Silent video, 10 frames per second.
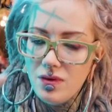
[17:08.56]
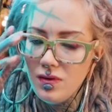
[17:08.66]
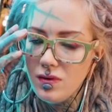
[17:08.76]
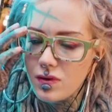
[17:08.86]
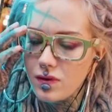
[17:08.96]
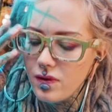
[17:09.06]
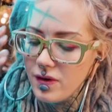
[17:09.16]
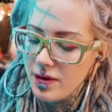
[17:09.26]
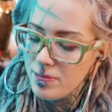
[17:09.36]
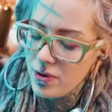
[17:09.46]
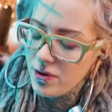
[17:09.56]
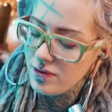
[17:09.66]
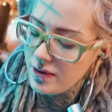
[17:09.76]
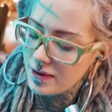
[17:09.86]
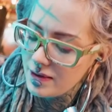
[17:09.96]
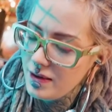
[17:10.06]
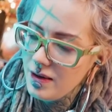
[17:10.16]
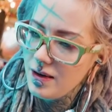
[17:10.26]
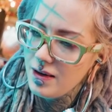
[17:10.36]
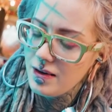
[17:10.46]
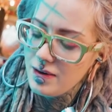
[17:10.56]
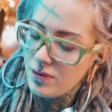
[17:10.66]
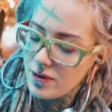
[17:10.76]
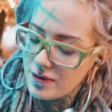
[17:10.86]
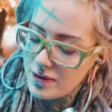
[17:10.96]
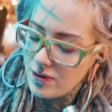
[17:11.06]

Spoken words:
look for the perfect ones.